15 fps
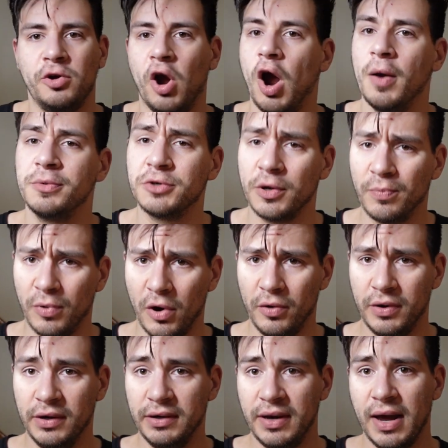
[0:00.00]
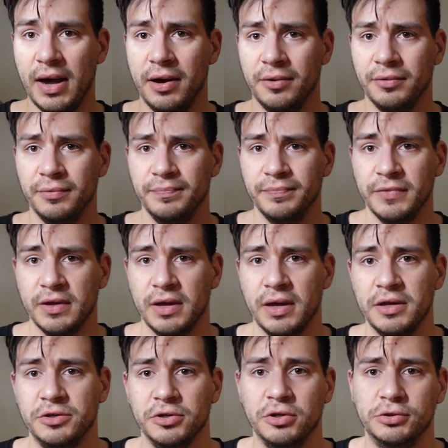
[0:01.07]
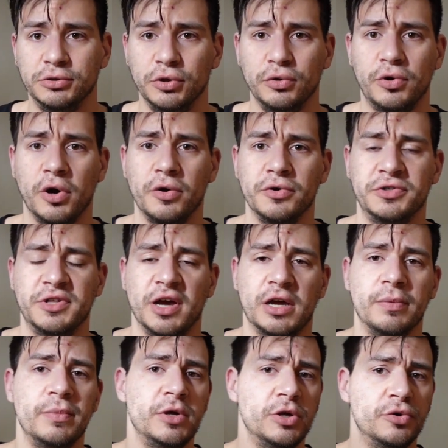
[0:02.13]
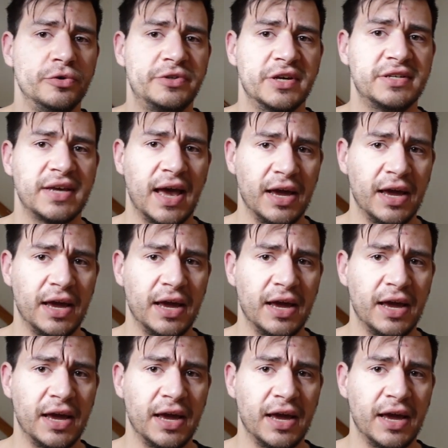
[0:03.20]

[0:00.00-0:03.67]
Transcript: Carbs are broken down into glucose that can be used as